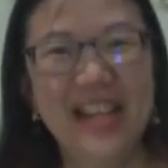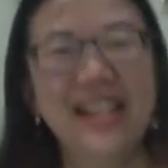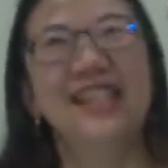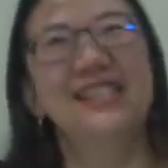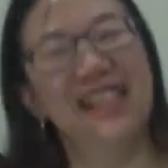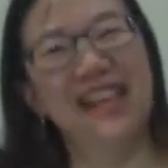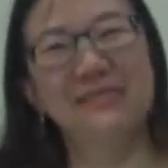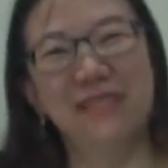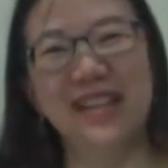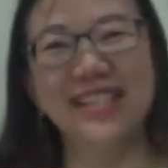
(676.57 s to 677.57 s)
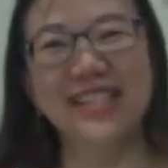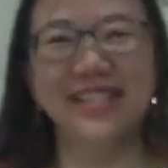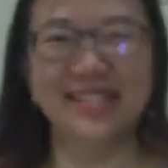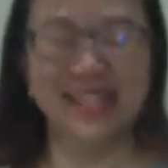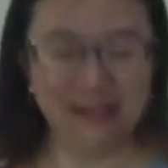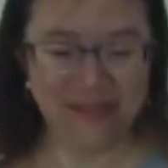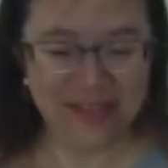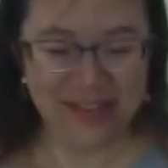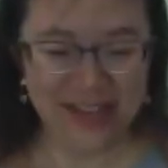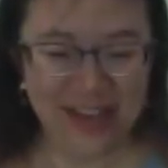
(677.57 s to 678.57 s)
like last month itself.
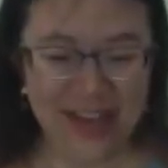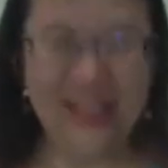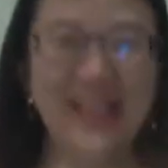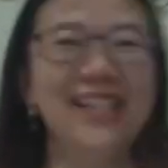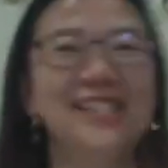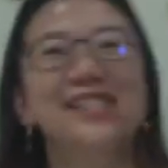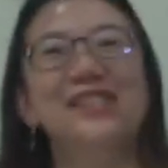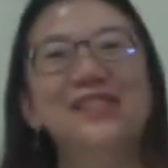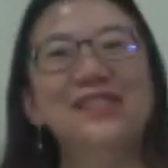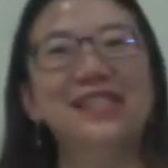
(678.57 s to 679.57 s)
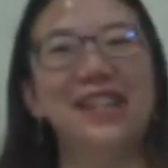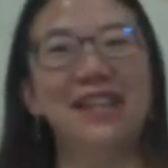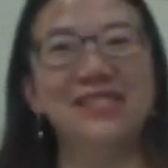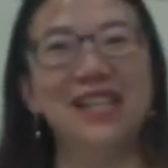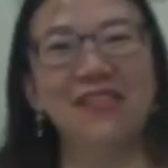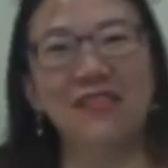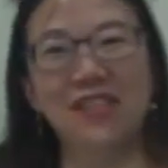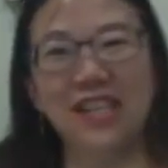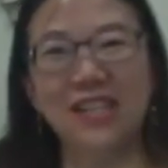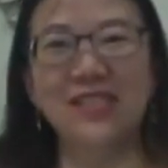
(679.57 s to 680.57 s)
All right, so enough said for
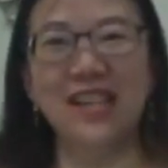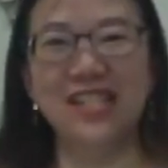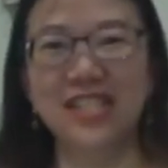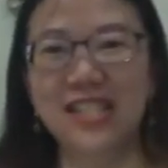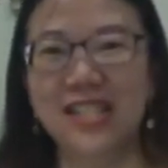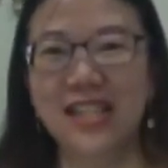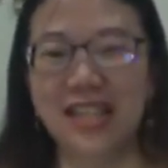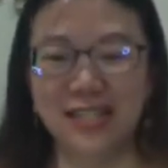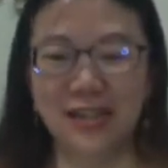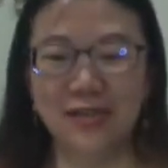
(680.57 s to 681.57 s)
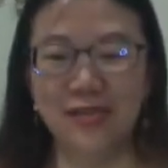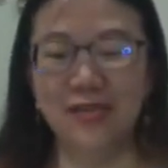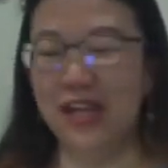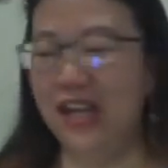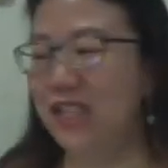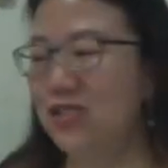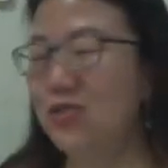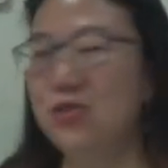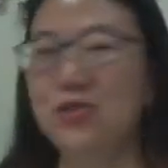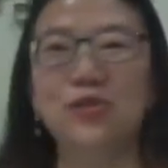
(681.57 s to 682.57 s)
the introduction. Let's go
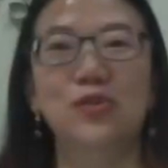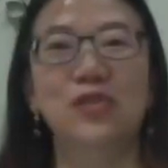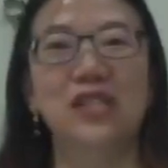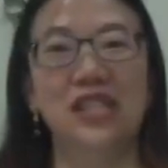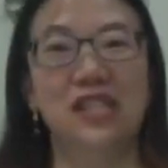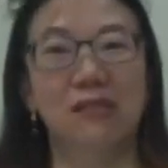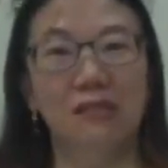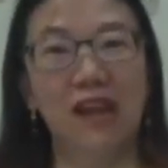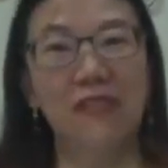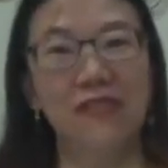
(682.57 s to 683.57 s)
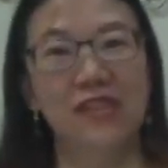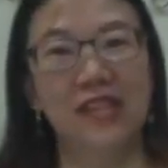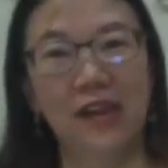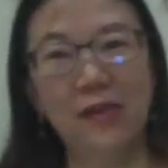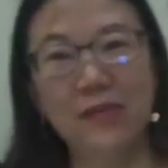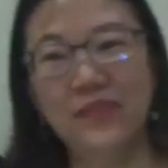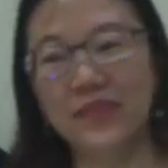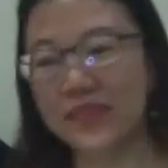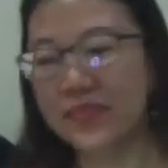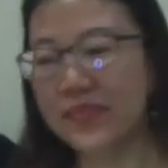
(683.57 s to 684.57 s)
to the craft now.
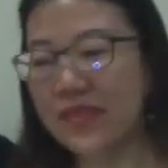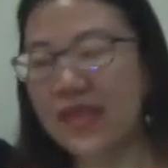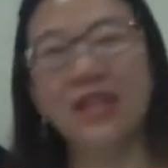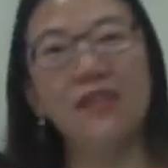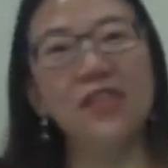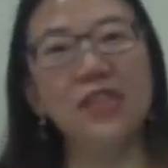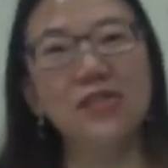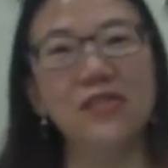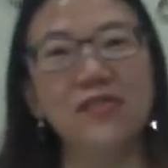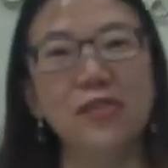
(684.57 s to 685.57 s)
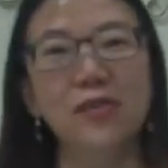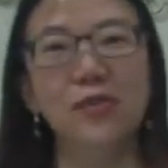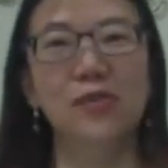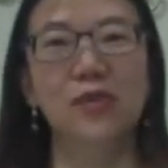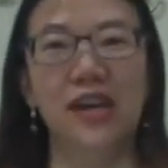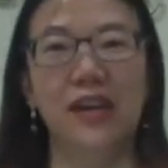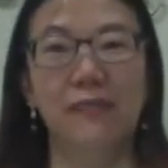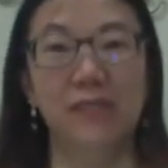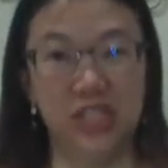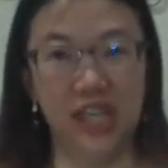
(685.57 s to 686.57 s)
Now, for those of you who
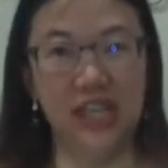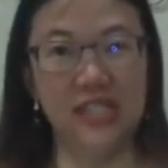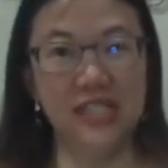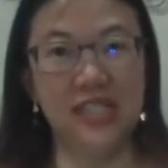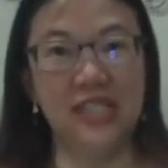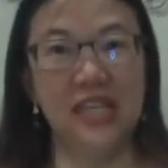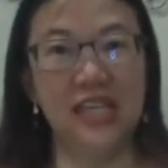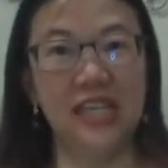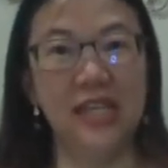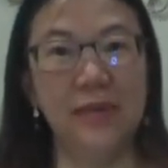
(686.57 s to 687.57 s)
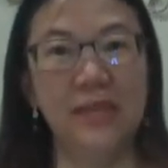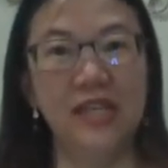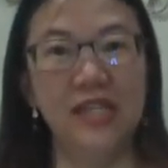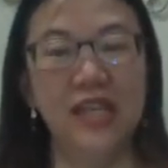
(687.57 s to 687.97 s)
have purchased the e-template,